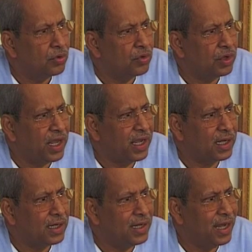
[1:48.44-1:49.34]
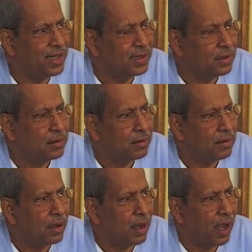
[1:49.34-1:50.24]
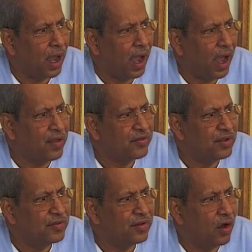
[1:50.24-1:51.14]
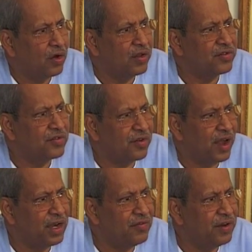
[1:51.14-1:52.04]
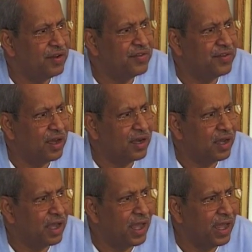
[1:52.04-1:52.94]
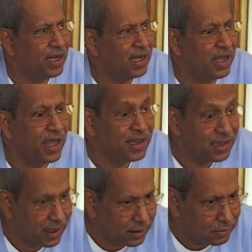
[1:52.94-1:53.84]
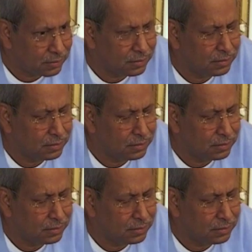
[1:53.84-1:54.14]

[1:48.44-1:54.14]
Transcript: to take death as is on his stride when he is young, hale and healthy.